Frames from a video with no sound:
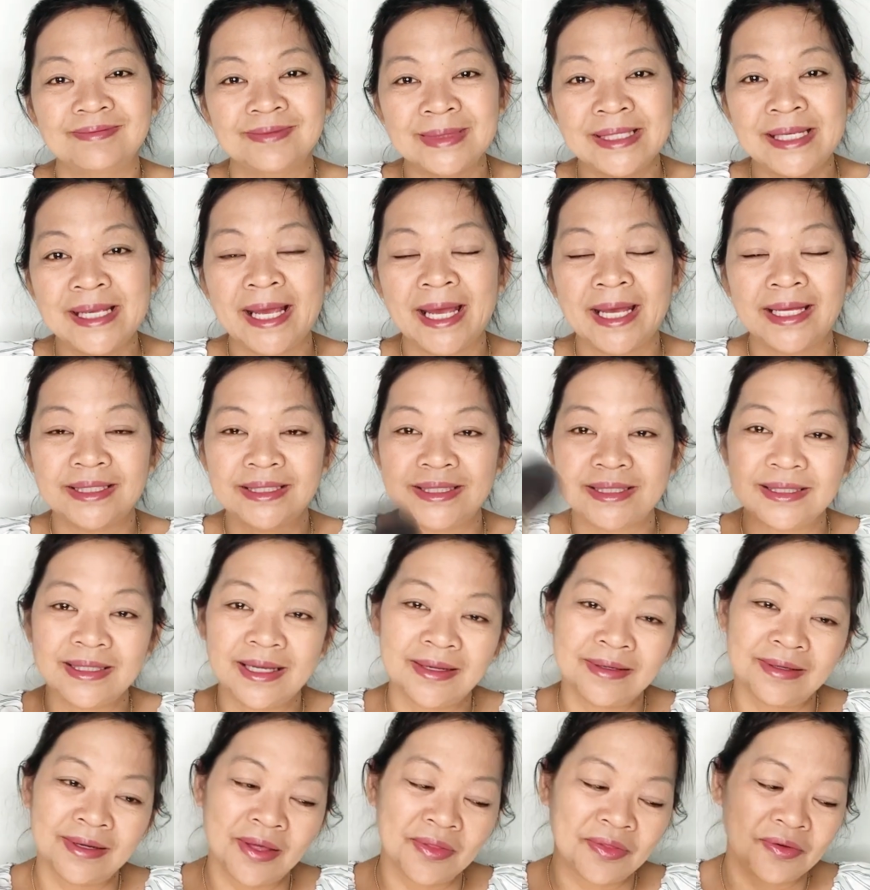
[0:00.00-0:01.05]
Yes,
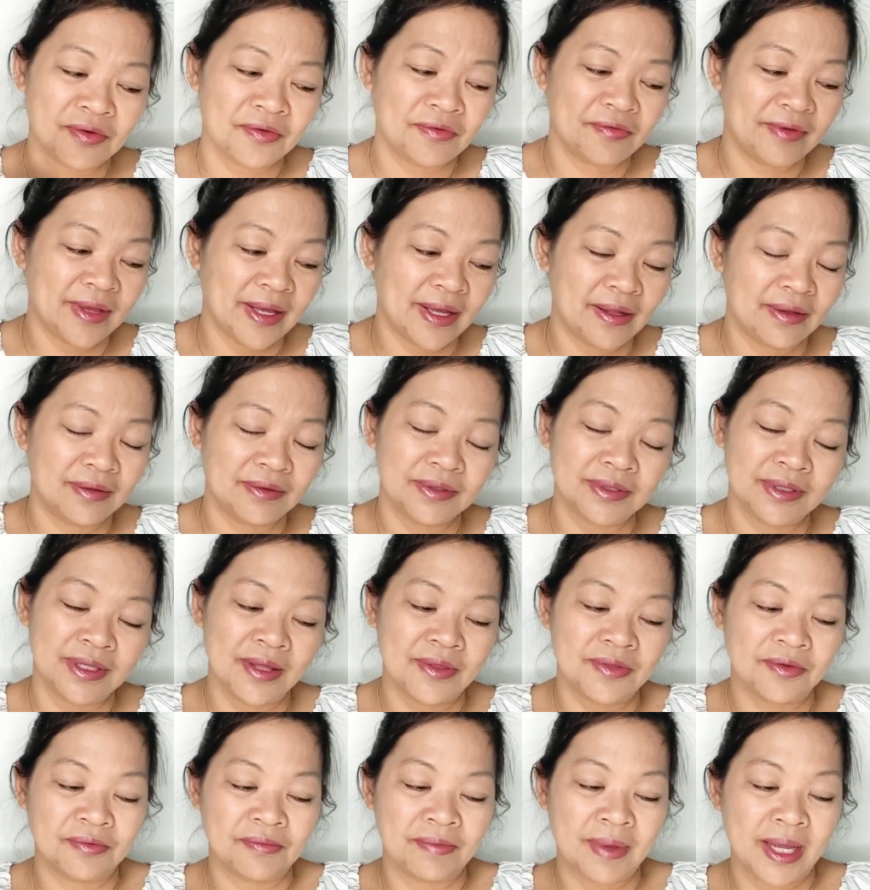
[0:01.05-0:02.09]
another fail,
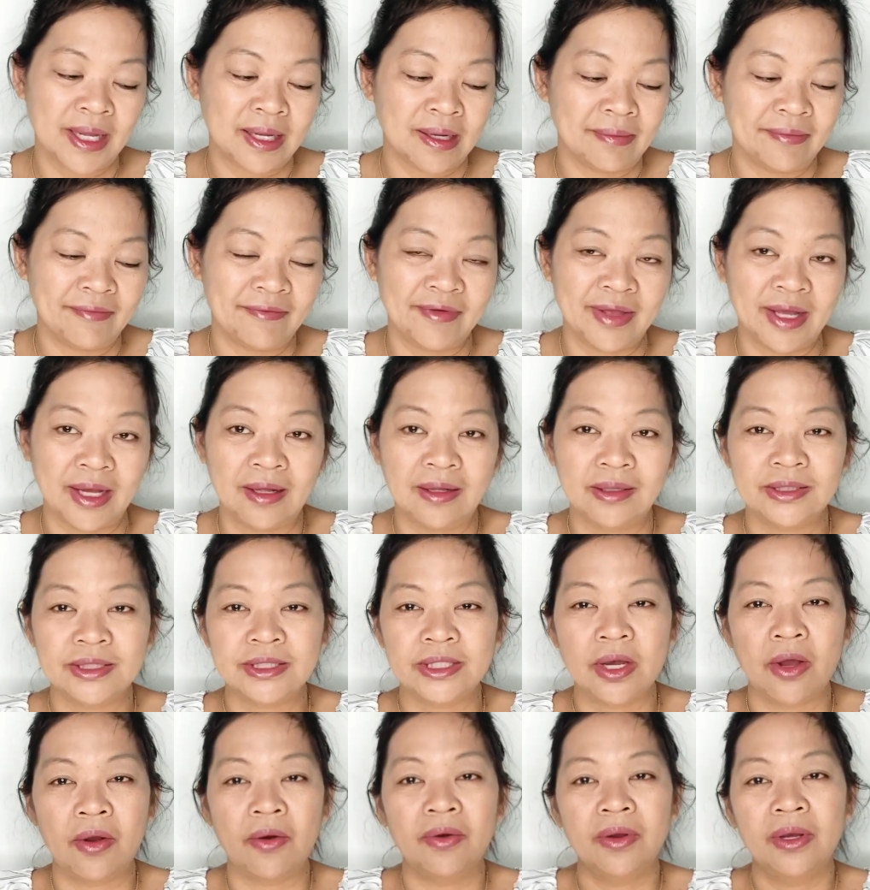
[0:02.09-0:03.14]
another makeup fail.
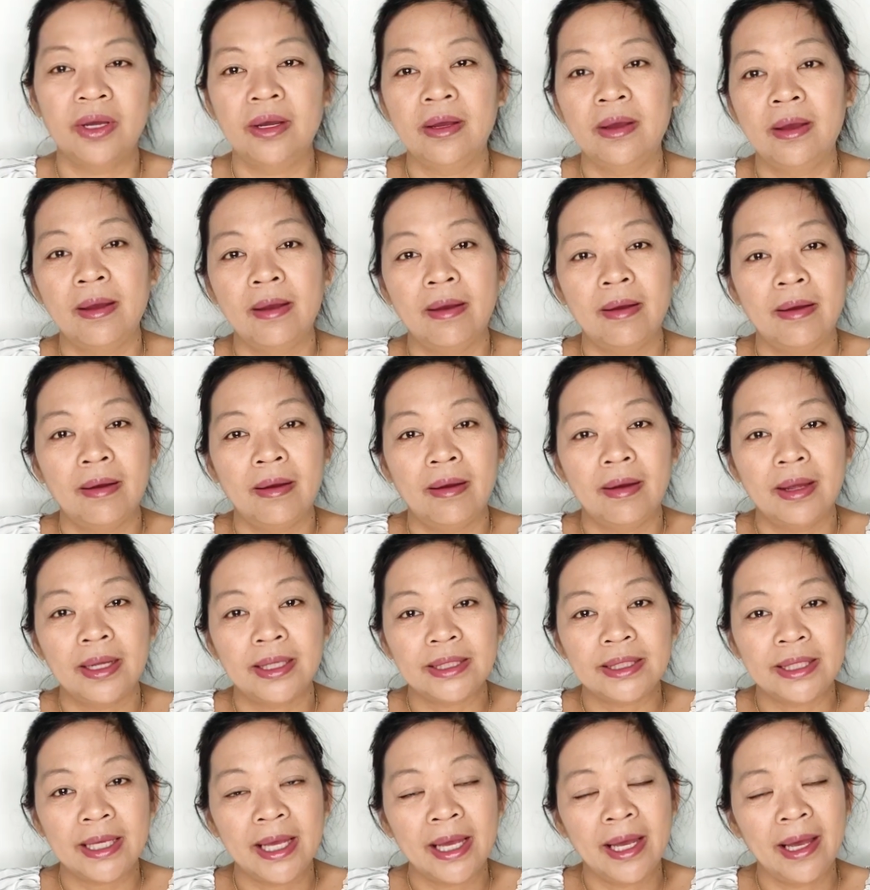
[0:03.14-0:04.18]
So,
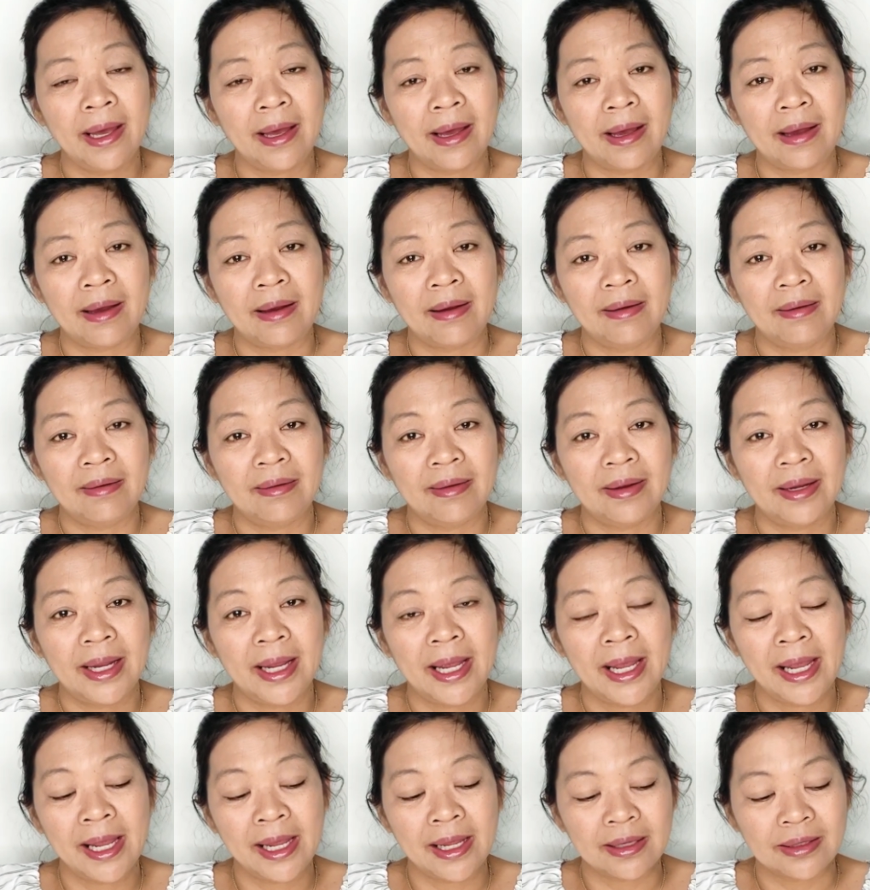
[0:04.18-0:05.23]
yeah.
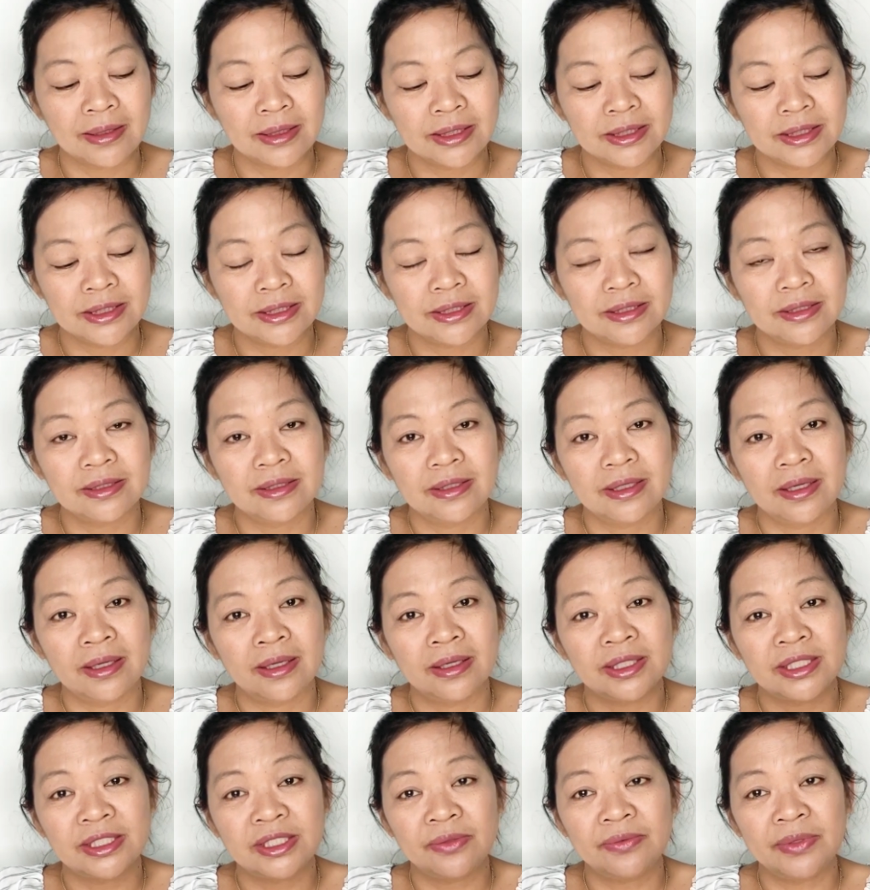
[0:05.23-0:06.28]
And
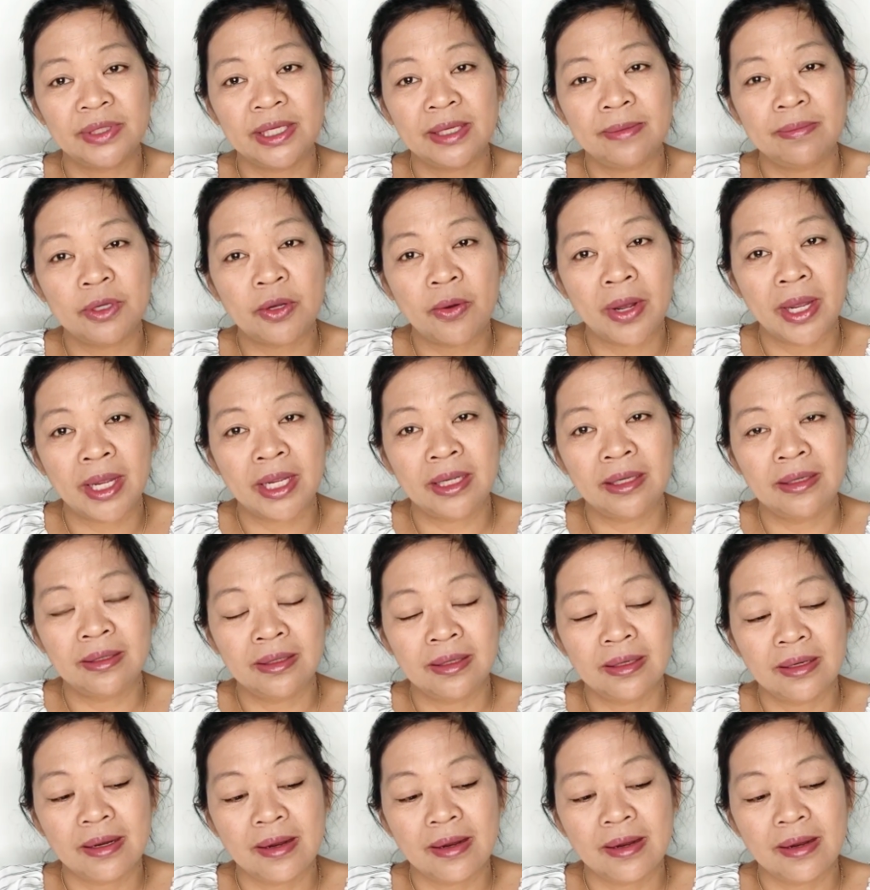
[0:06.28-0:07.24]
shall we keep going?